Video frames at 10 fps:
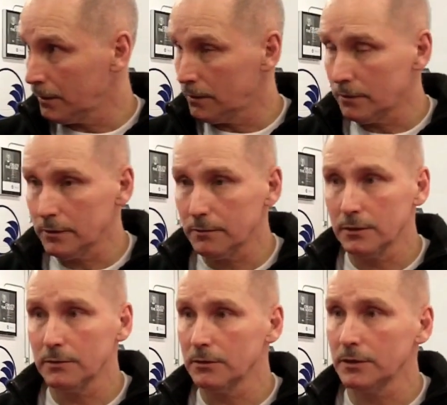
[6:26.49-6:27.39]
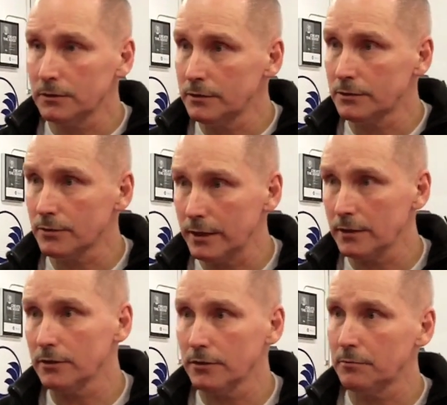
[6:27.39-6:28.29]
You know, we're trying
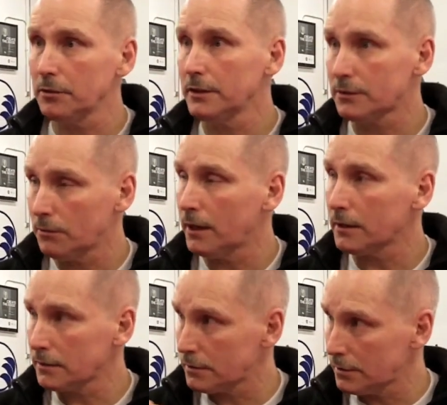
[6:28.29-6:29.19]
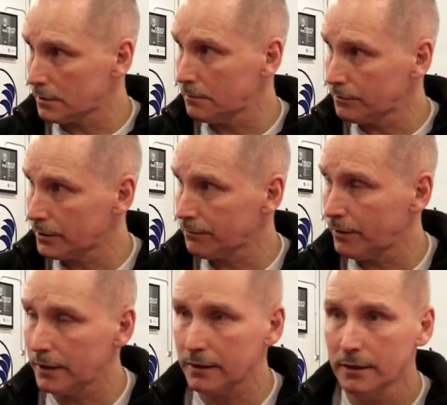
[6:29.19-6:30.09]
to learn the Balintawak system of stick
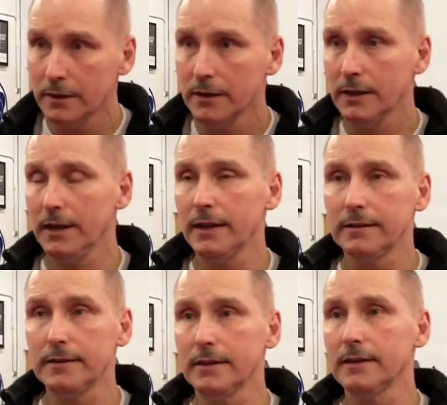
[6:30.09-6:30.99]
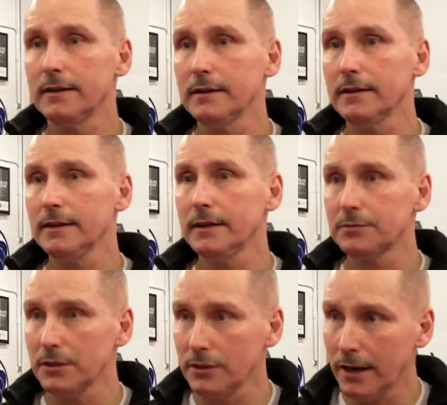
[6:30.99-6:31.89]
fighting. And he
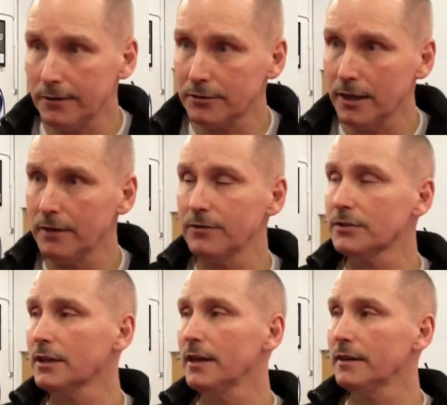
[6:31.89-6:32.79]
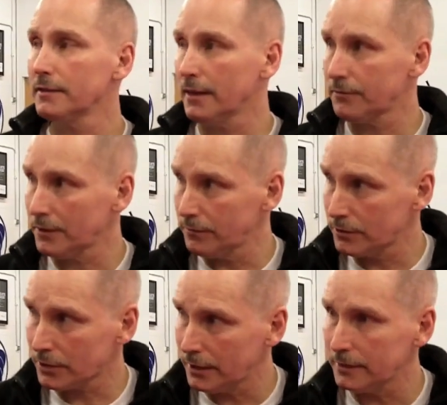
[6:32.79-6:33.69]
keeps saying, you have to have this guy in, you have to have
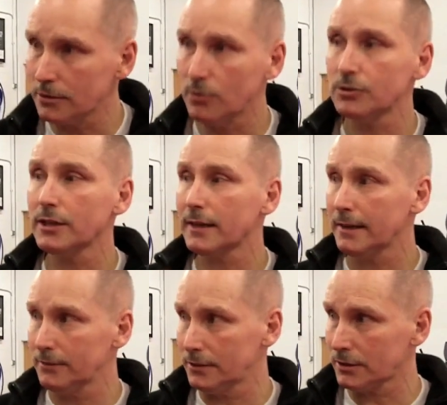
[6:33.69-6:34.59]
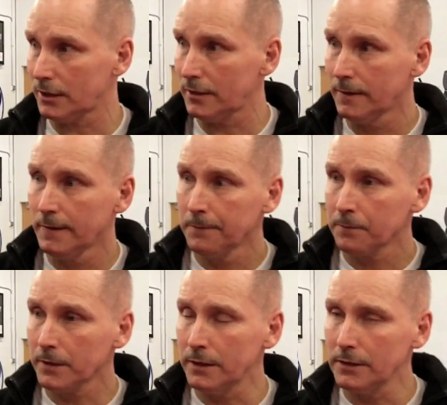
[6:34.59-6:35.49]
this guy in, go check out this guy.
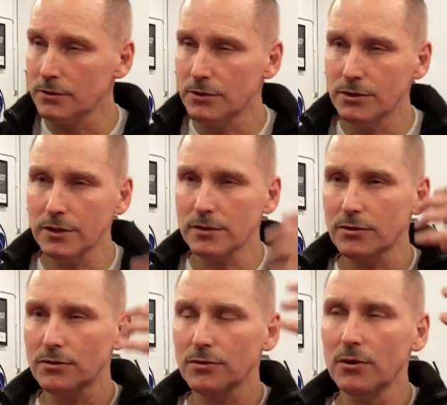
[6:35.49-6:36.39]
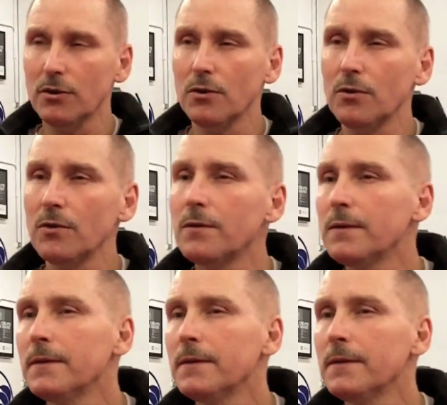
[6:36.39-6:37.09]
And he's just so...